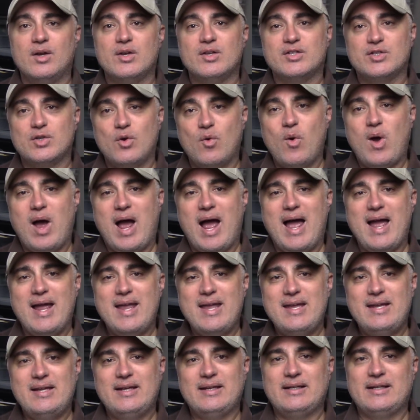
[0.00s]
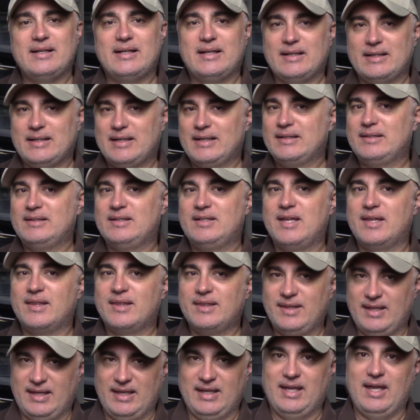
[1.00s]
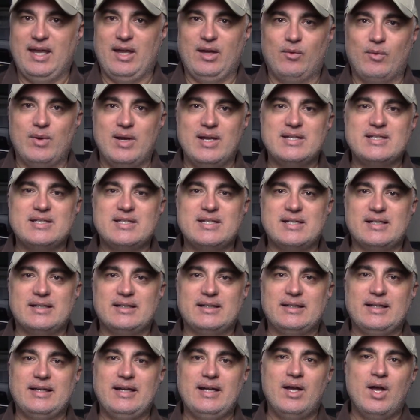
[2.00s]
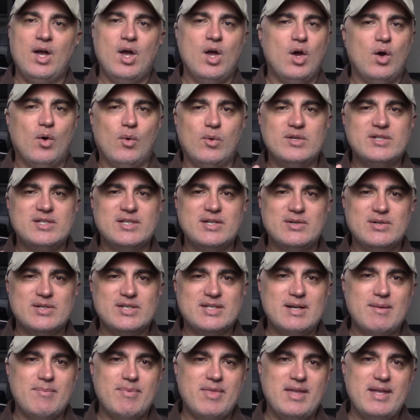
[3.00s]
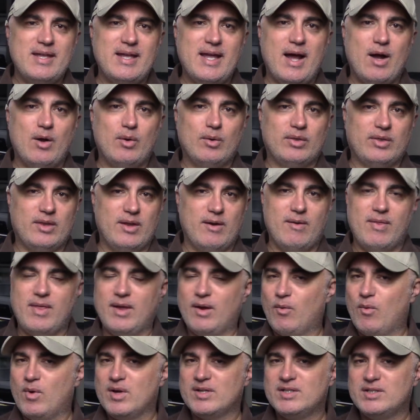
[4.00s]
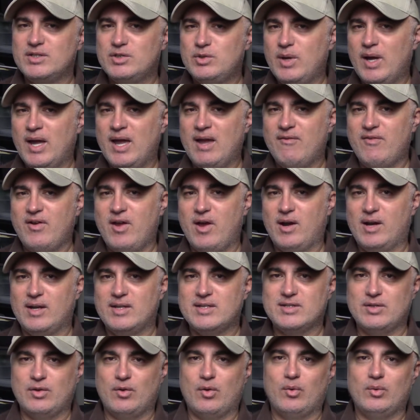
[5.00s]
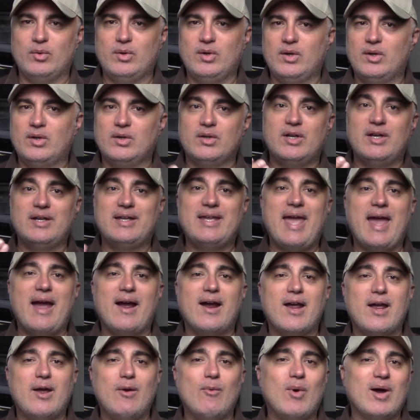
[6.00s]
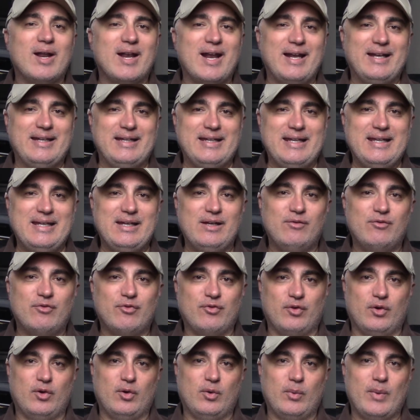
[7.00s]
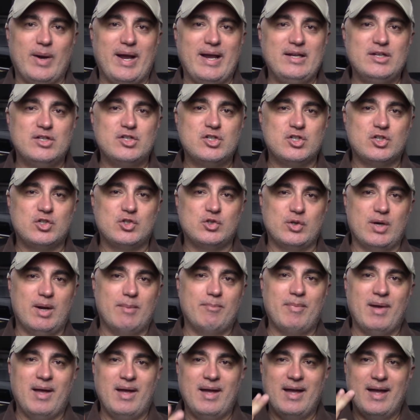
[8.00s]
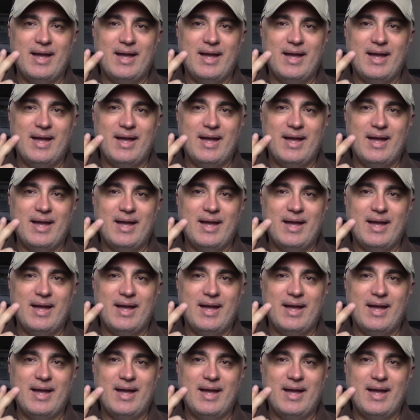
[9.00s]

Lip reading: So I got to thinking recently, was there something out there that wasn't too heavy on its own, could carry what I needed for a range trip,